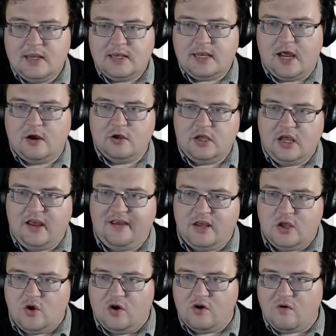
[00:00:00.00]
Now,
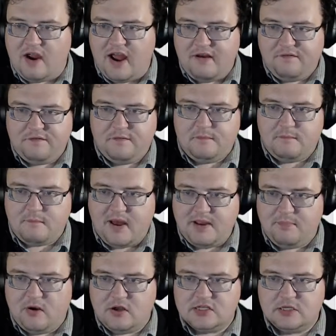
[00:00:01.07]
your graph may
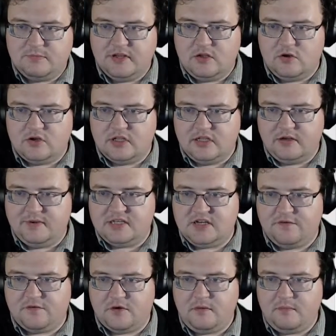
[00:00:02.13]
possibly look a little bit
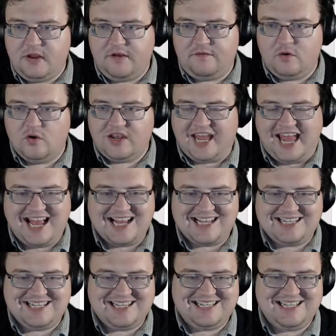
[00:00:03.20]
different if your
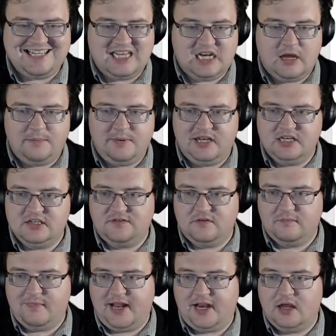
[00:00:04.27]
CAS is set up in a
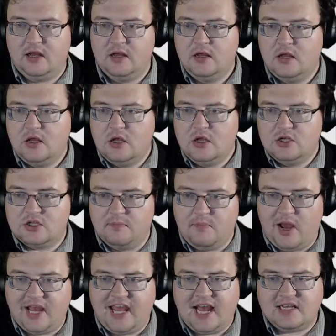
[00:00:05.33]
different manner. So
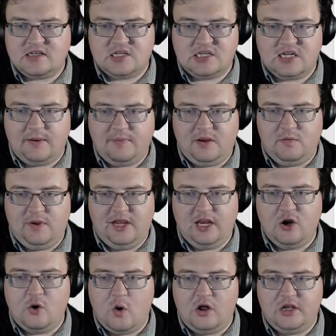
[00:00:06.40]
my CAS is set up in
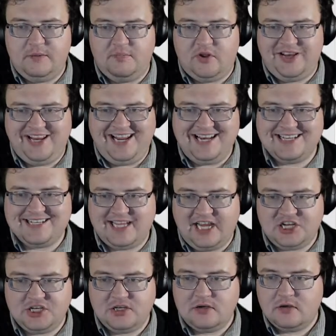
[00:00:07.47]
inequality plot
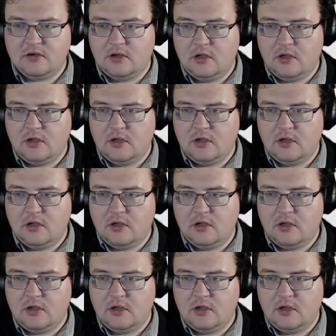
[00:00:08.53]
intersection.